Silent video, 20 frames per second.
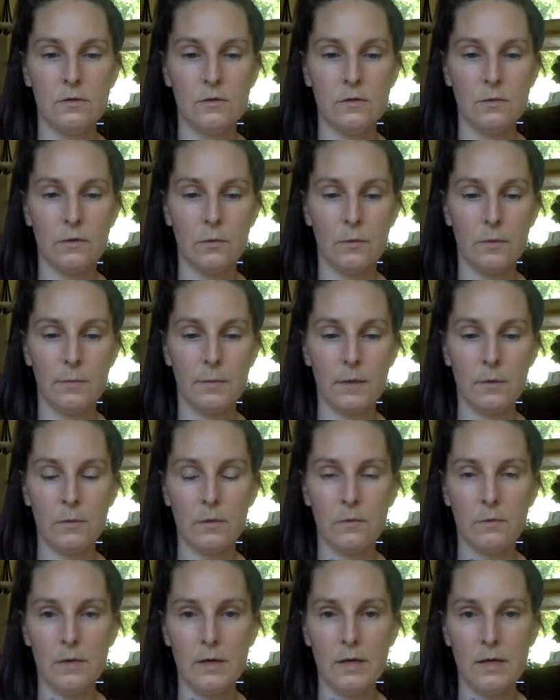do a
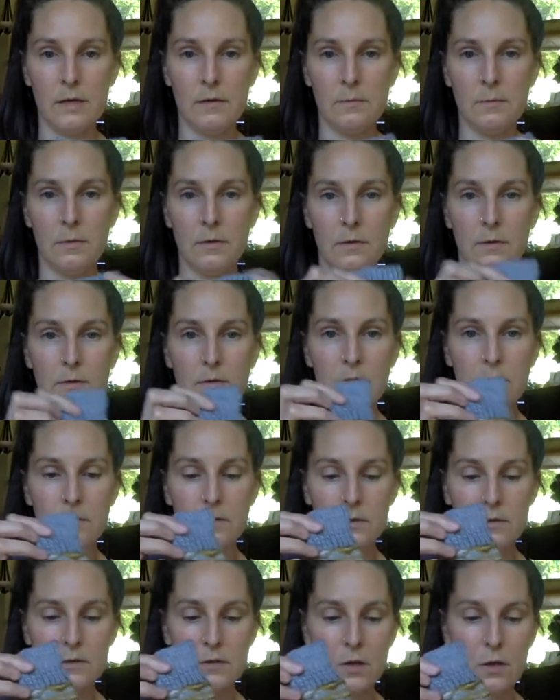1x1 rib.
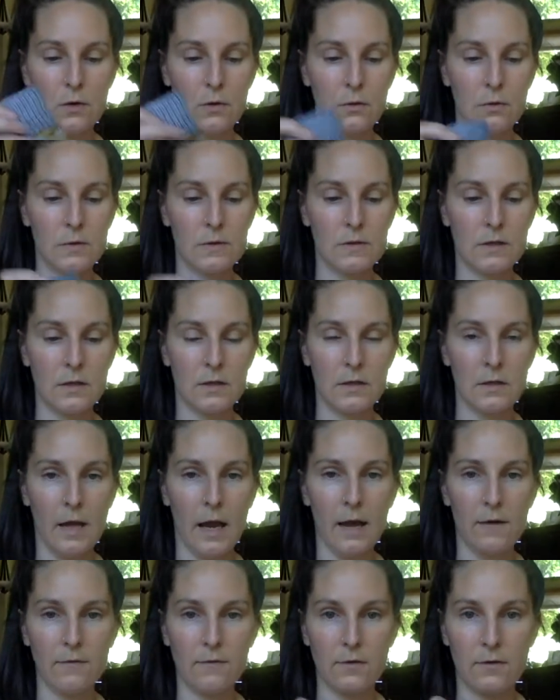The toe is done
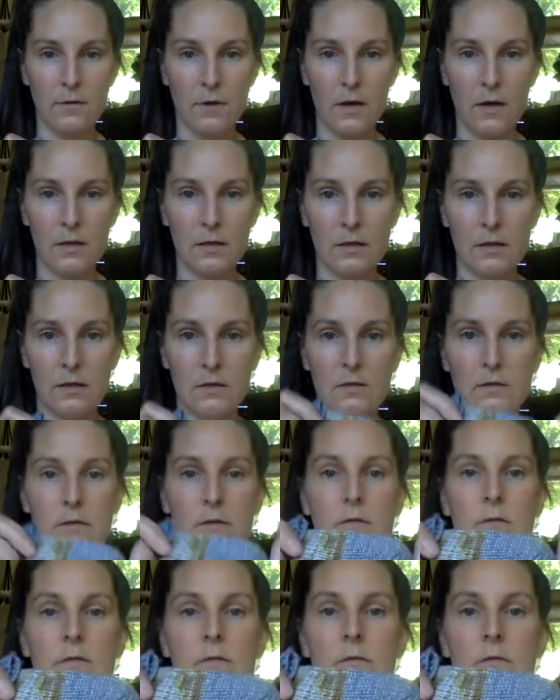Afterthought heel,